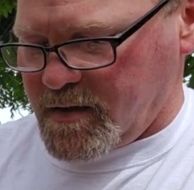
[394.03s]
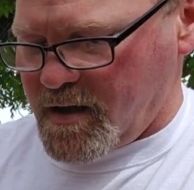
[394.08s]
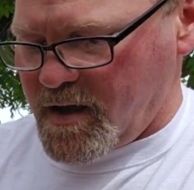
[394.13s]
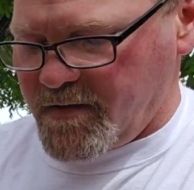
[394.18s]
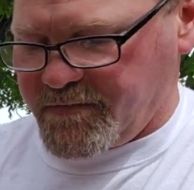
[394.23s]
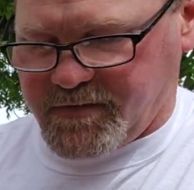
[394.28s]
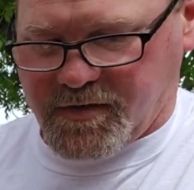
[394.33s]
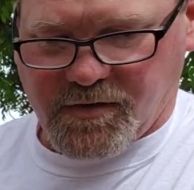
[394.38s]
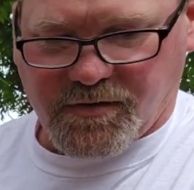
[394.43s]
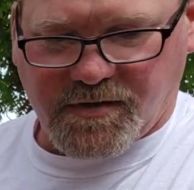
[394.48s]

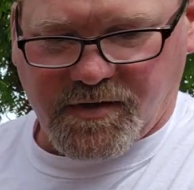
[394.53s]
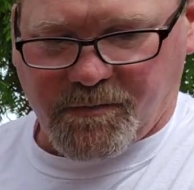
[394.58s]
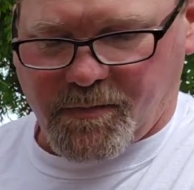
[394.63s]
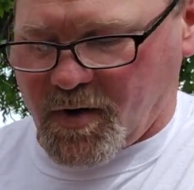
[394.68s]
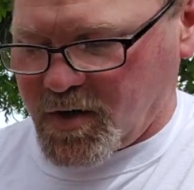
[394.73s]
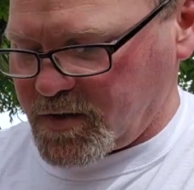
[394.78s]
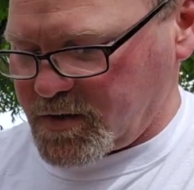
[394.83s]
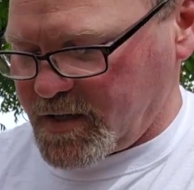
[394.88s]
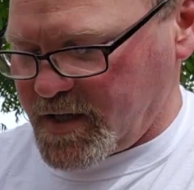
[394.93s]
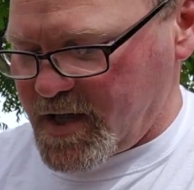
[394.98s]
I've used the
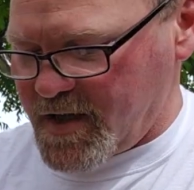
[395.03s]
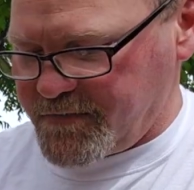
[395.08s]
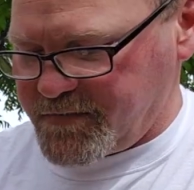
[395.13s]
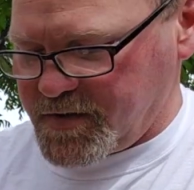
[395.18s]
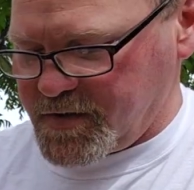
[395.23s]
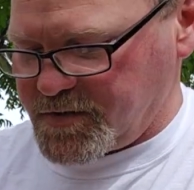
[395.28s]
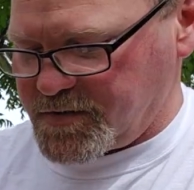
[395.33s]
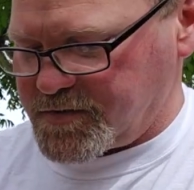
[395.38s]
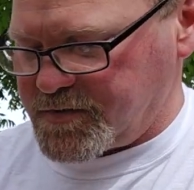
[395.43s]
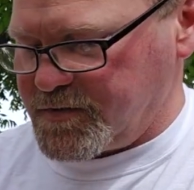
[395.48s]
Berkley, I've
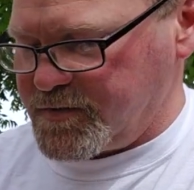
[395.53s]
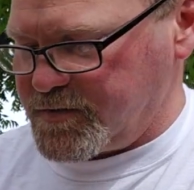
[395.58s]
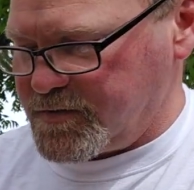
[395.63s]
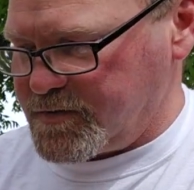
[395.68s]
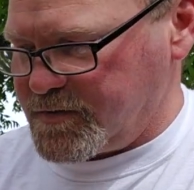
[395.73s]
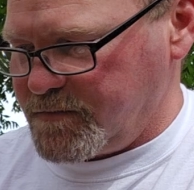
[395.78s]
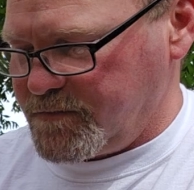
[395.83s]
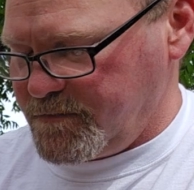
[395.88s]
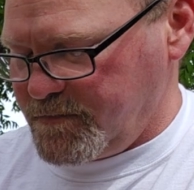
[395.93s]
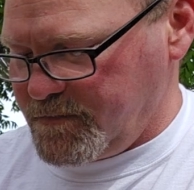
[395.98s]
used
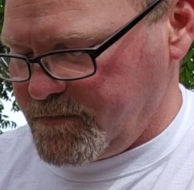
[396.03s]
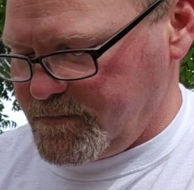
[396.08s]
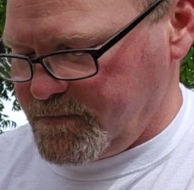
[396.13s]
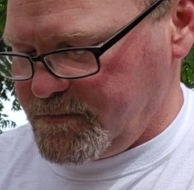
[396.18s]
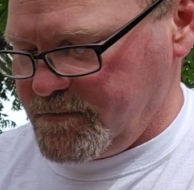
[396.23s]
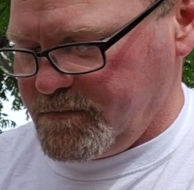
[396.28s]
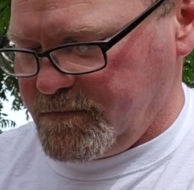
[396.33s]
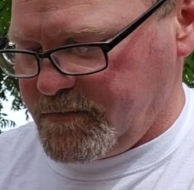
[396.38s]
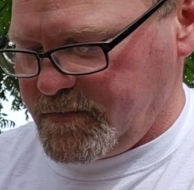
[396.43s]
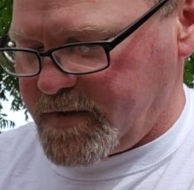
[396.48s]

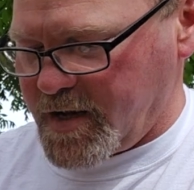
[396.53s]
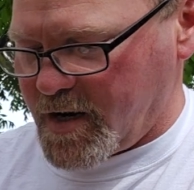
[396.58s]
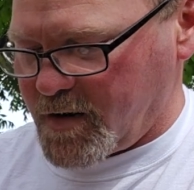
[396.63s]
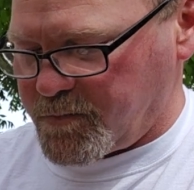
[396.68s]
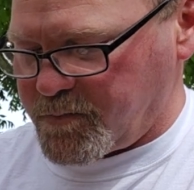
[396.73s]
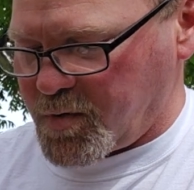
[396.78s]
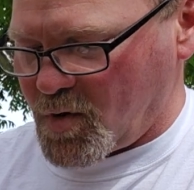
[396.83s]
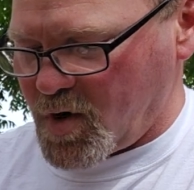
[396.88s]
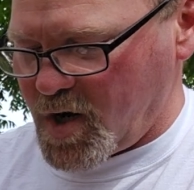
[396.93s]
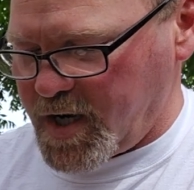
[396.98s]
their
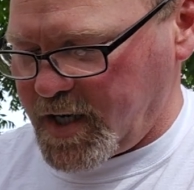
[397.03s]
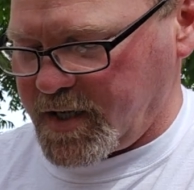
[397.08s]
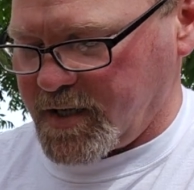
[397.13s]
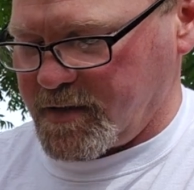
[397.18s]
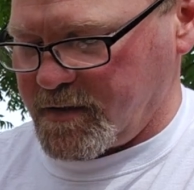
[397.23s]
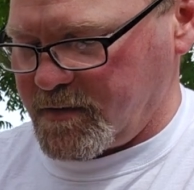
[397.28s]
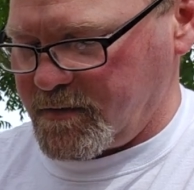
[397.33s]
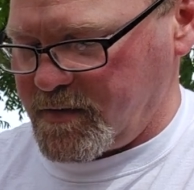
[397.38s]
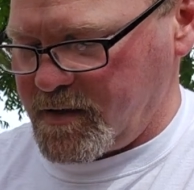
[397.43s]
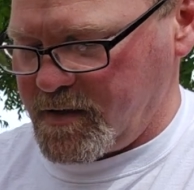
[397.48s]

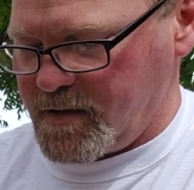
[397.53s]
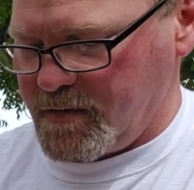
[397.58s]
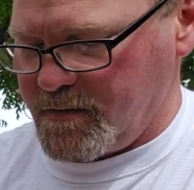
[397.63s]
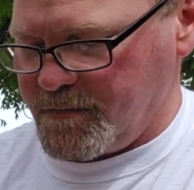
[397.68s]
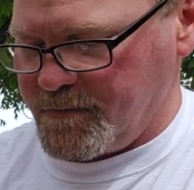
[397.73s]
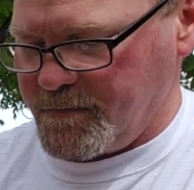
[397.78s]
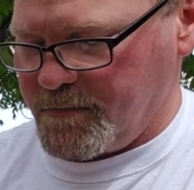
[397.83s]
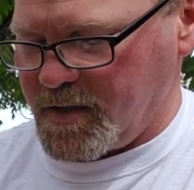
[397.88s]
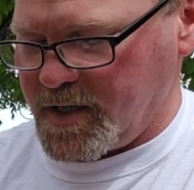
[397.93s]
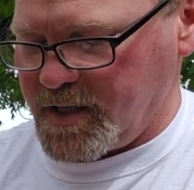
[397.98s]
brand,
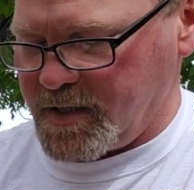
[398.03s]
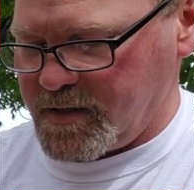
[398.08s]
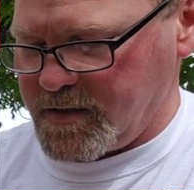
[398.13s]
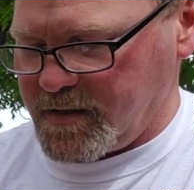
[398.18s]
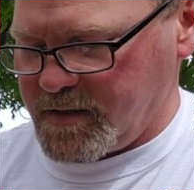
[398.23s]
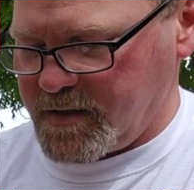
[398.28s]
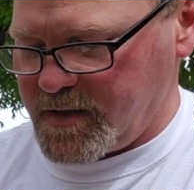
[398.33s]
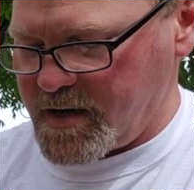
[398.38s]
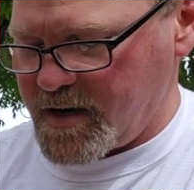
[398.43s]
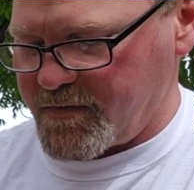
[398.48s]
but
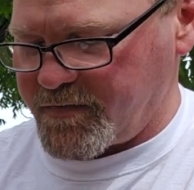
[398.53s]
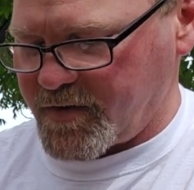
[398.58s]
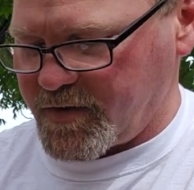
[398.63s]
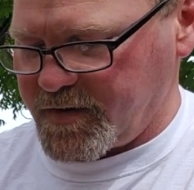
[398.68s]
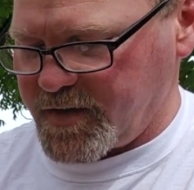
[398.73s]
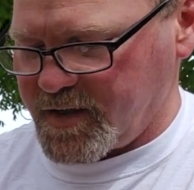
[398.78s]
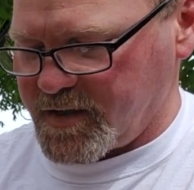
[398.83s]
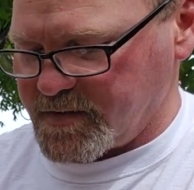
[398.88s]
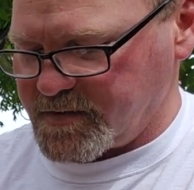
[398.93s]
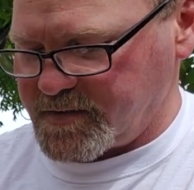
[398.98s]
never
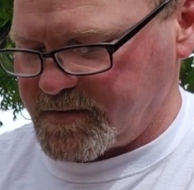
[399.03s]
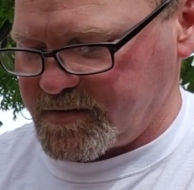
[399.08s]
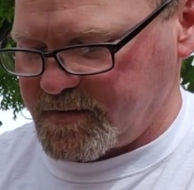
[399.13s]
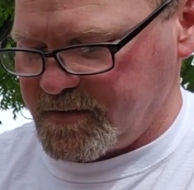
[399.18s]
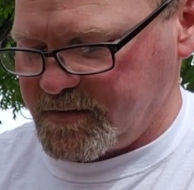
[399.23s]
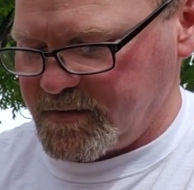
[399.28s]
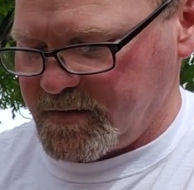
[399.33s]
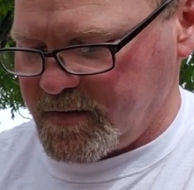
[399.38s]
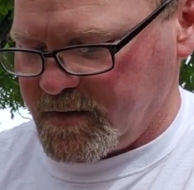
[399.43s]
this.